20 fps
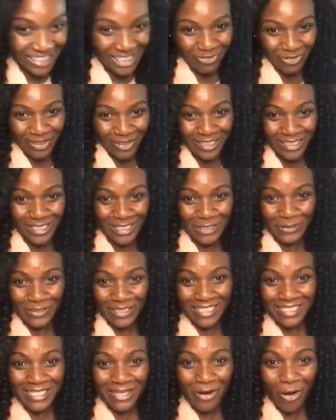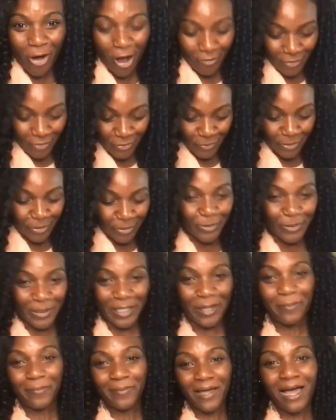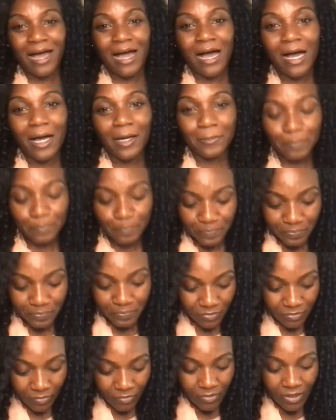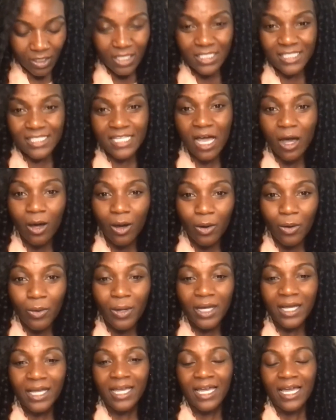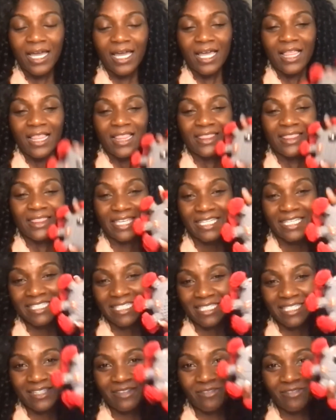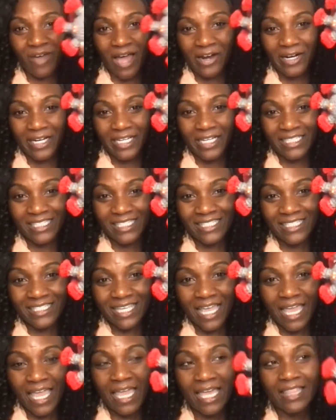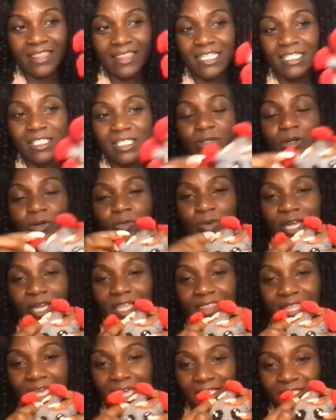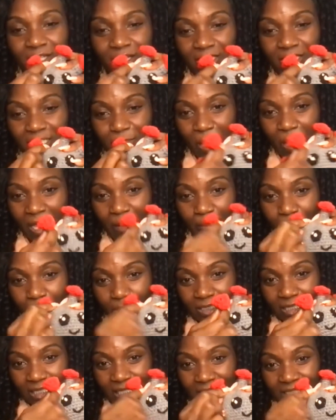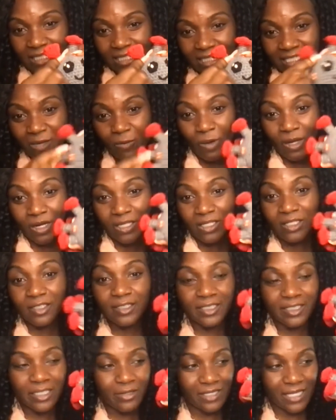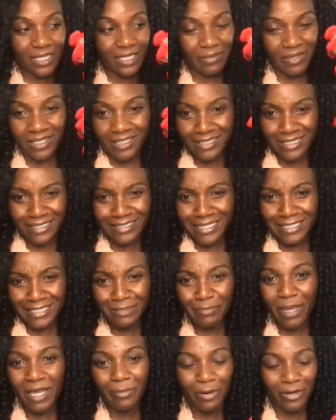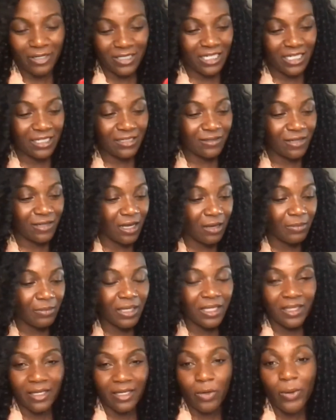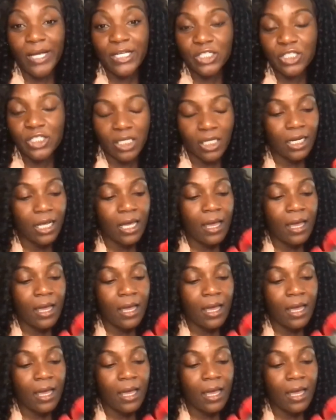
for these students at Harvard real quick. So this is the virus, and these little red things are the spike proteins, and someone clearly knows that because they said spike protein in their question.